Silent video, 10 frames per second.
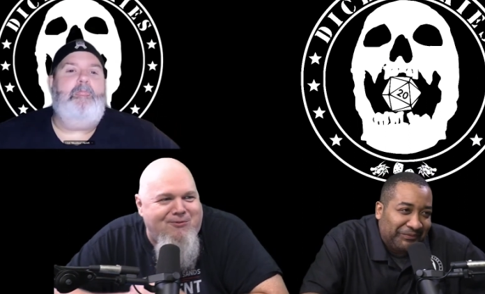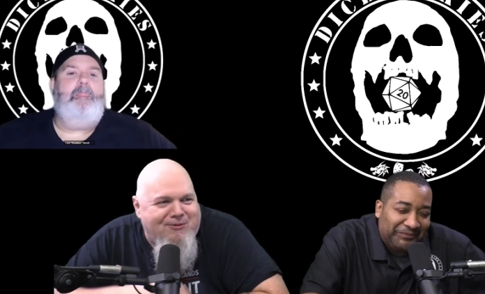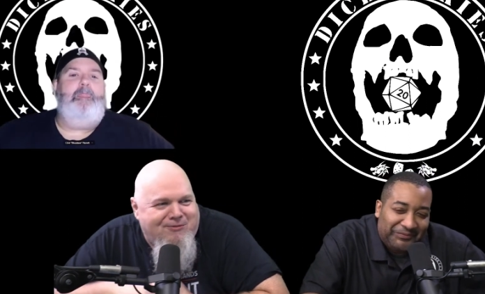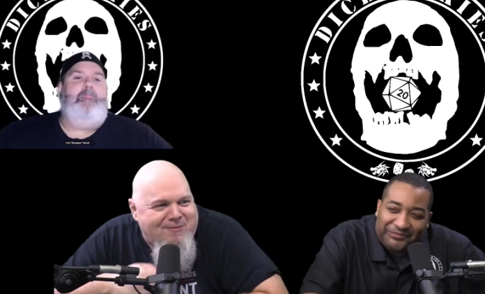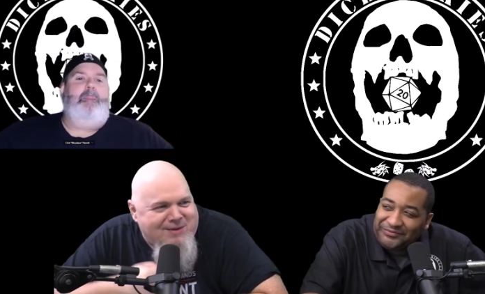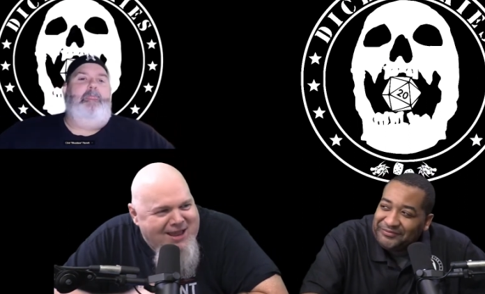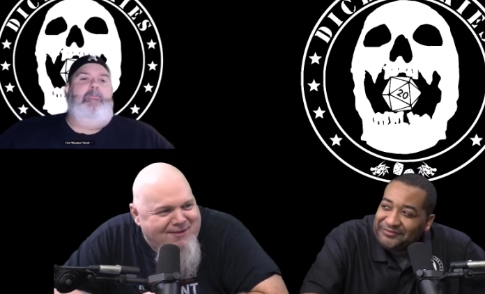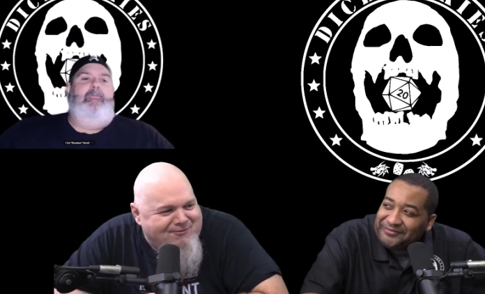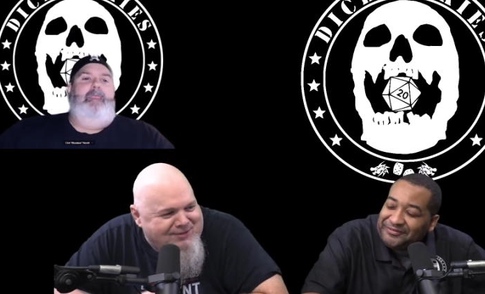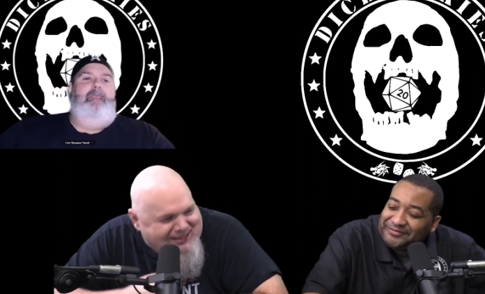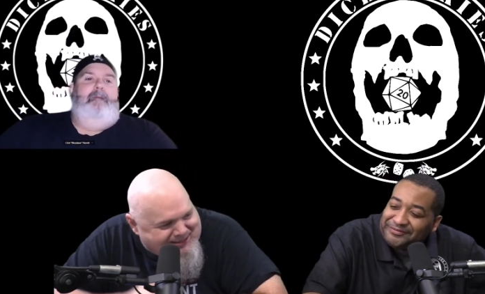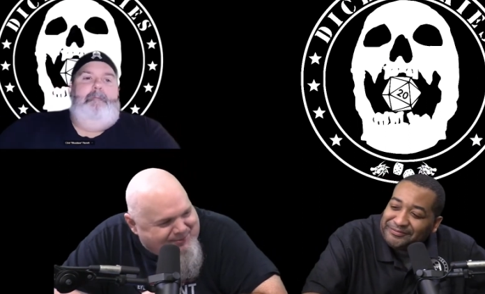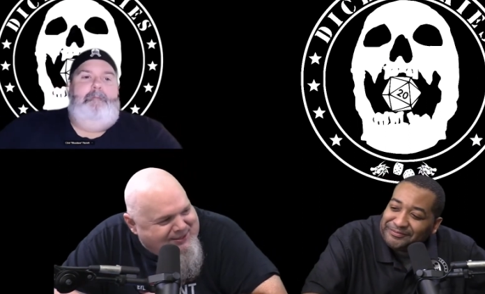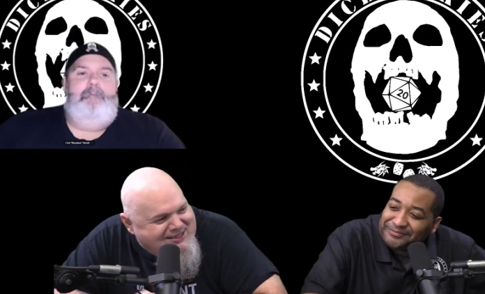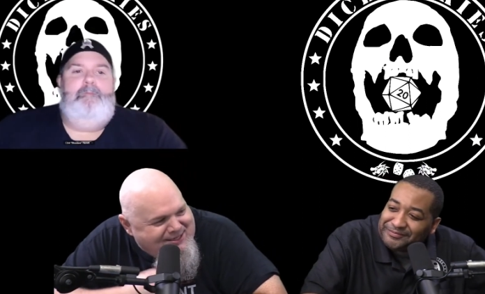Speaker 1: from Netflix
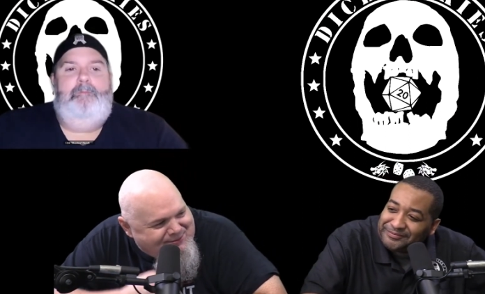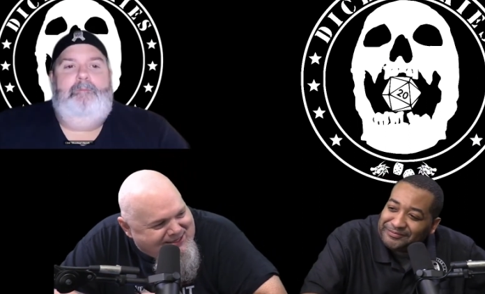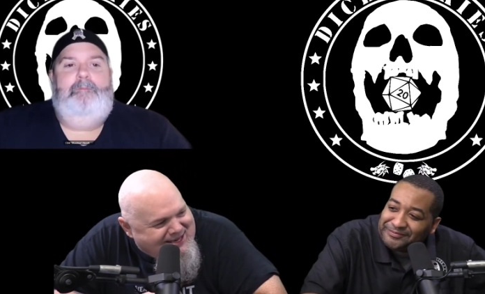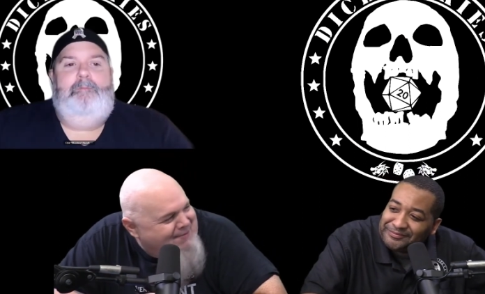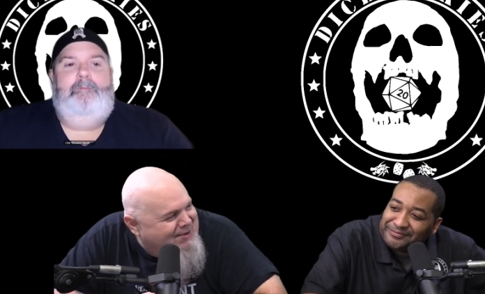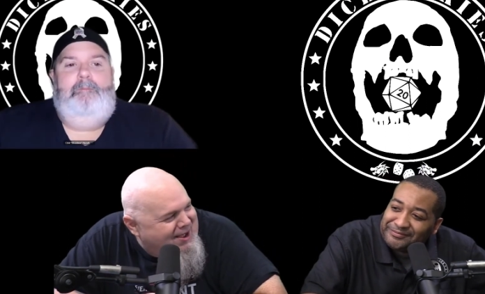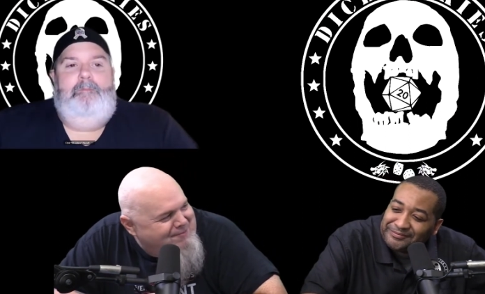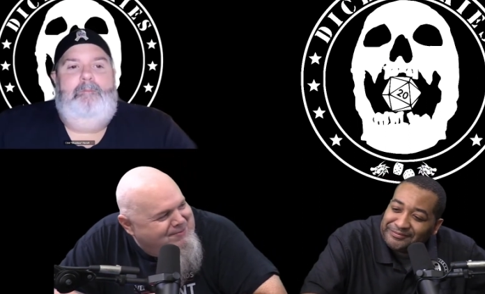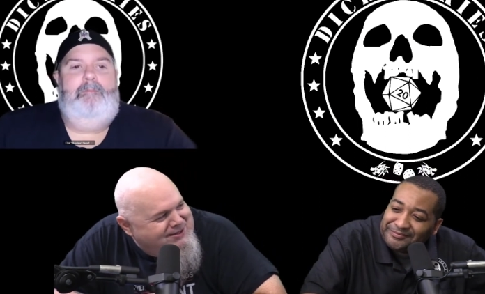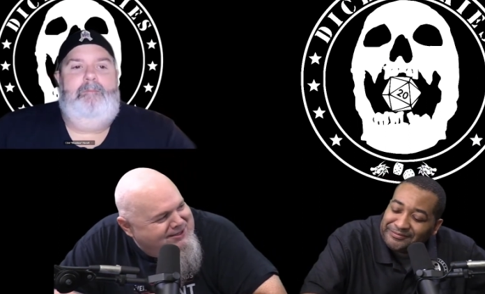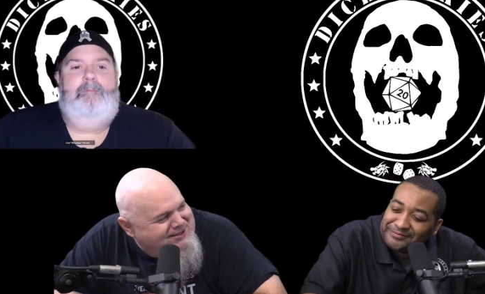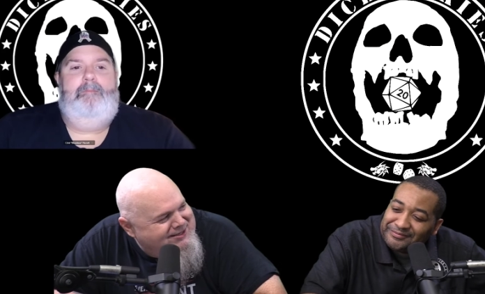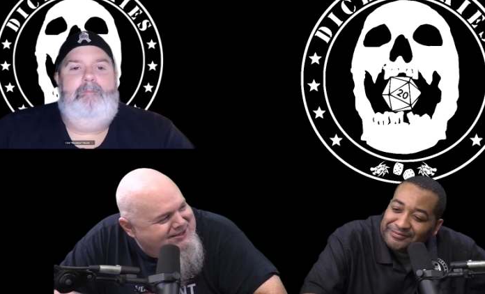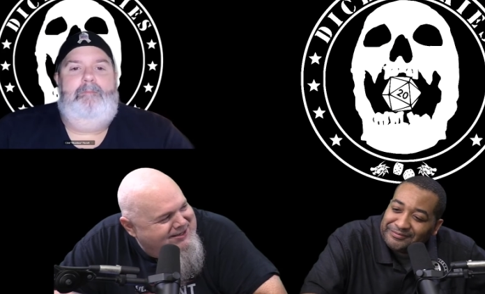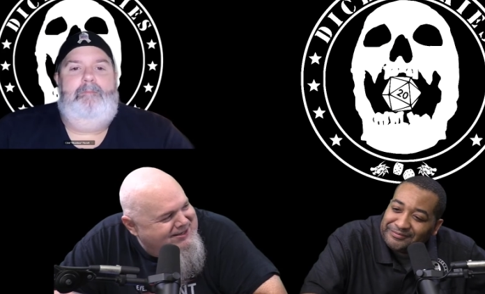because he was that popular
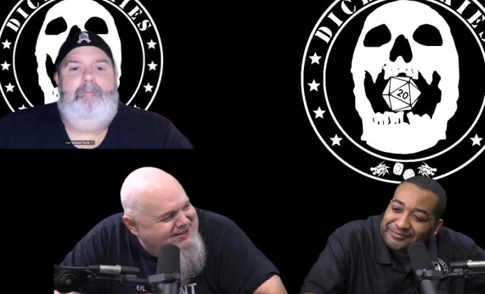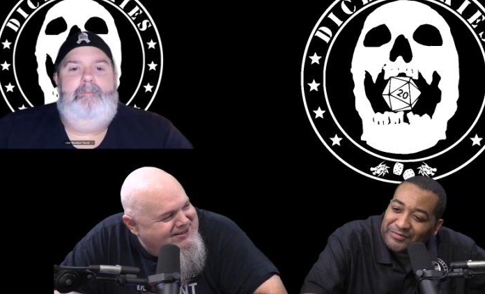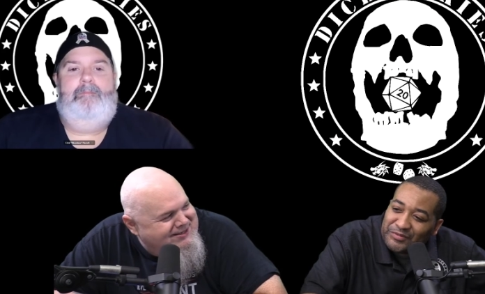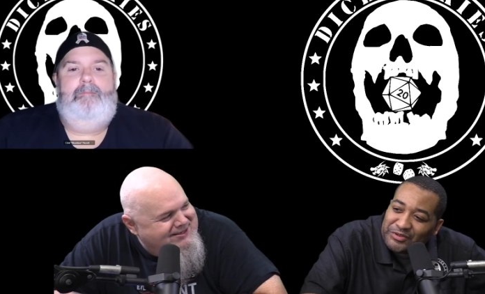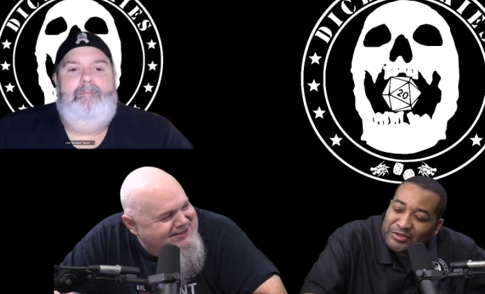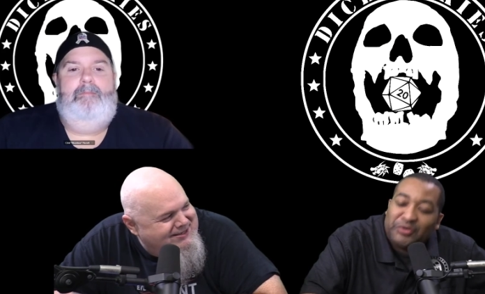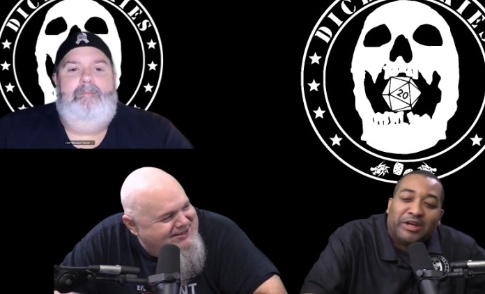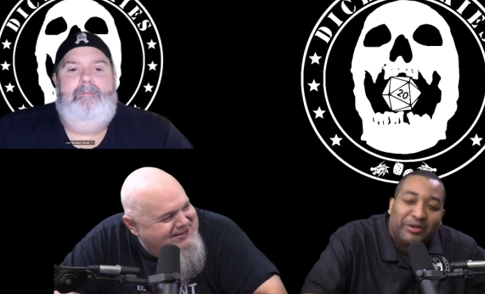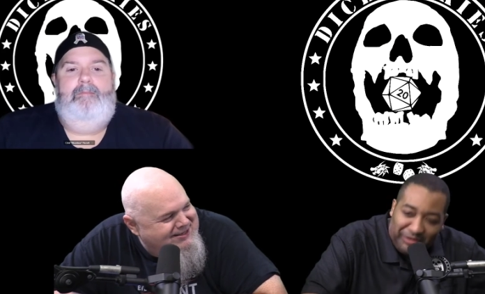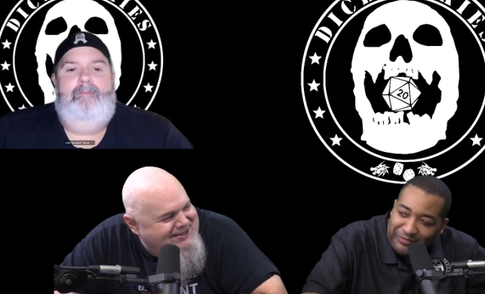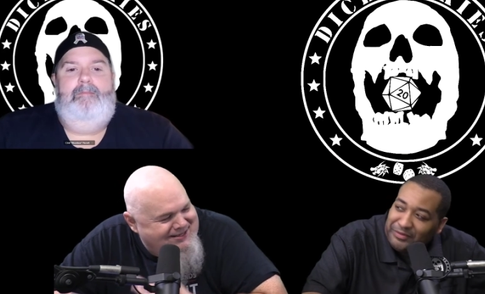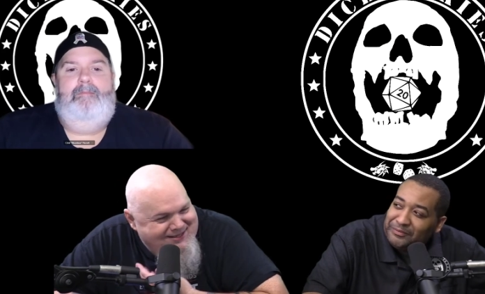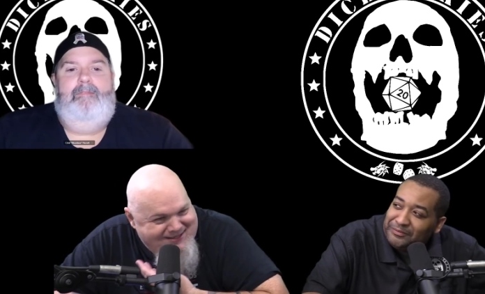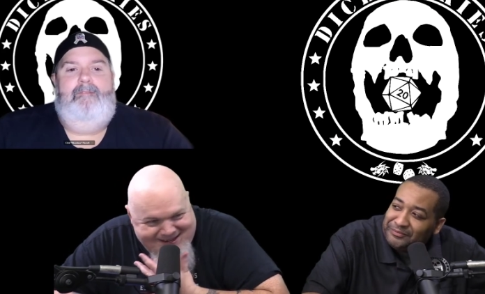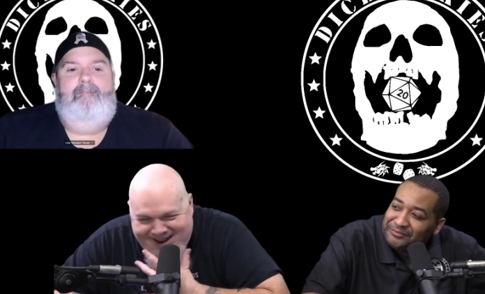
Speaker 2: to get rid of him.
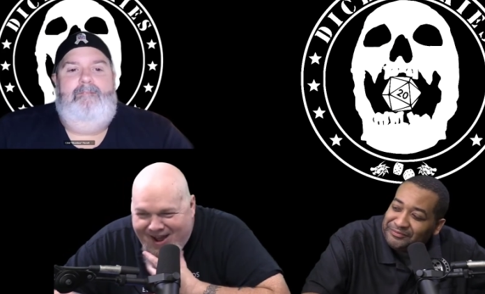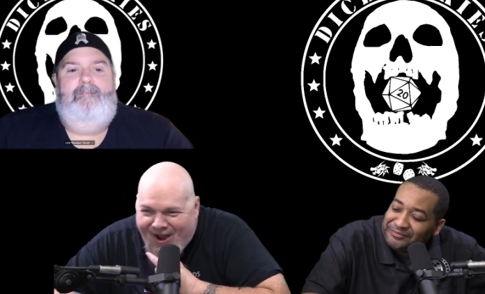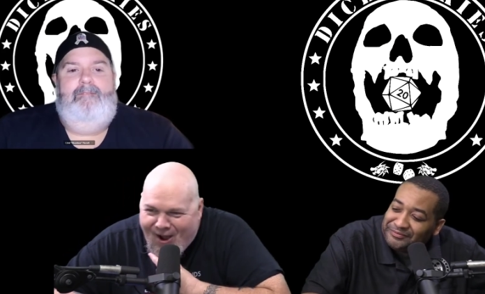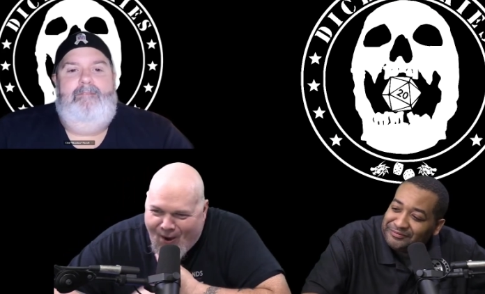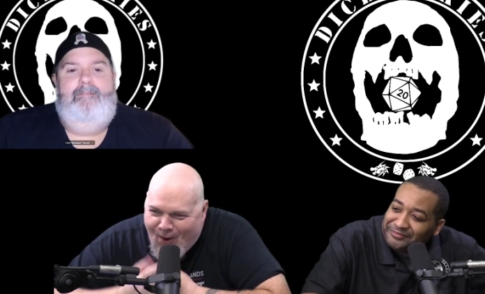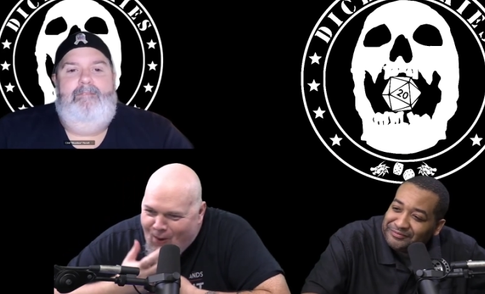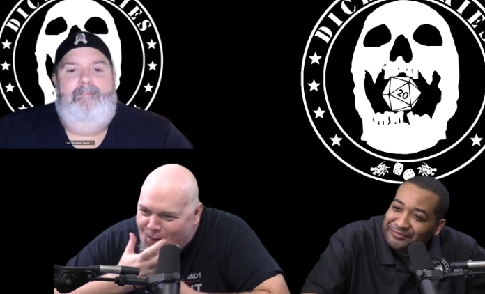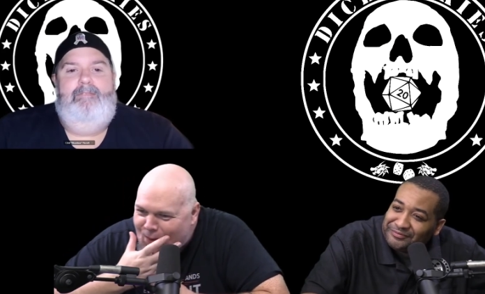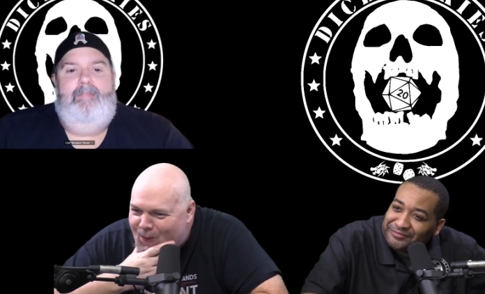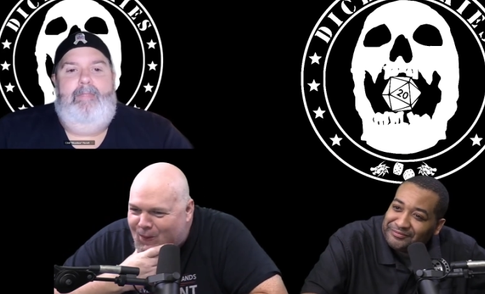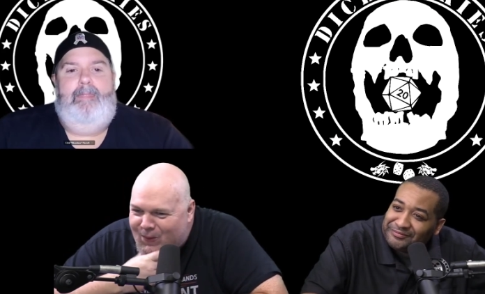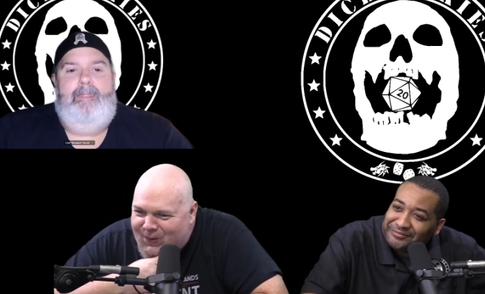
Speaker 1: No.